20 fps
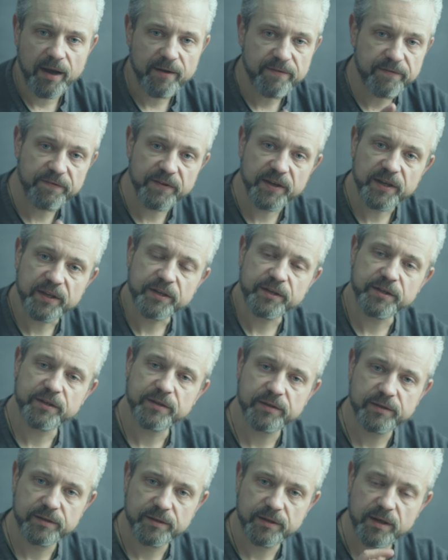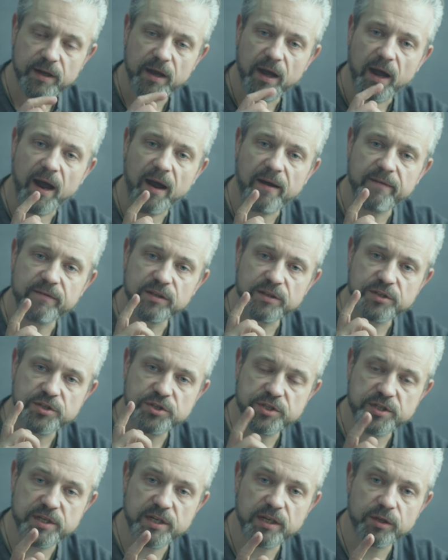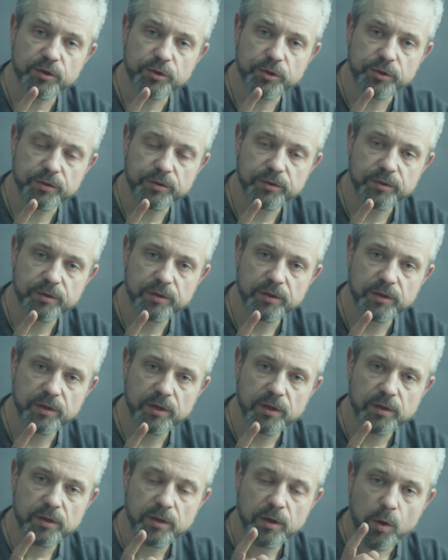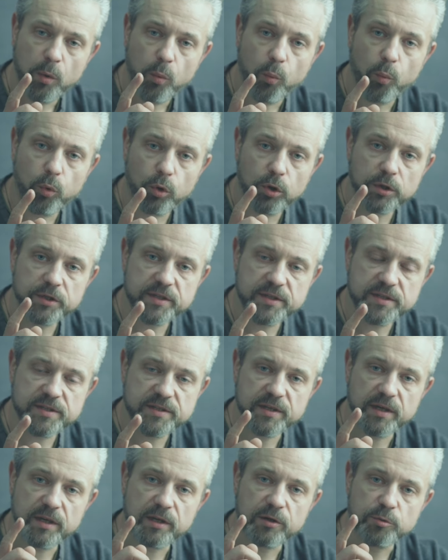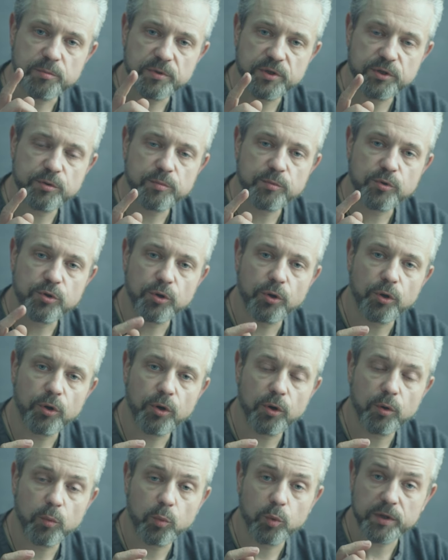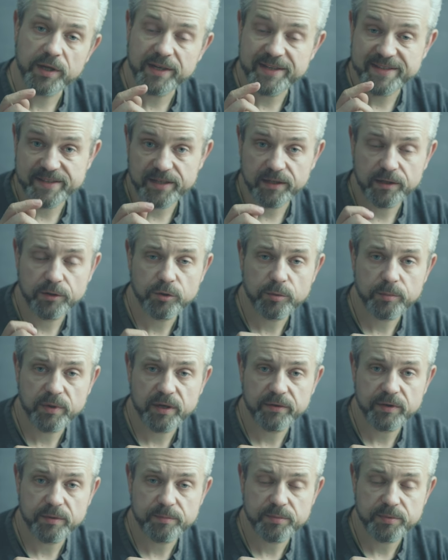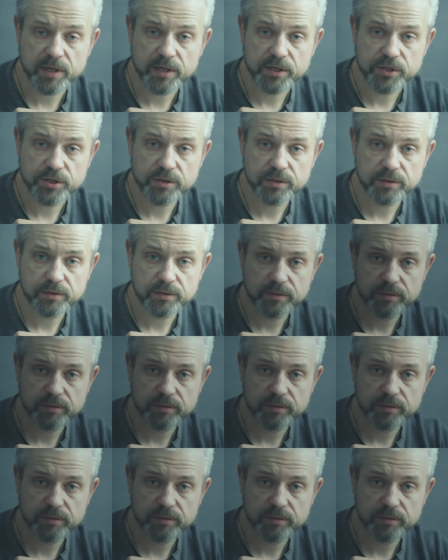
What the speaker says: I think I will tell you what is aluminium core, what I'm selling on my webpage.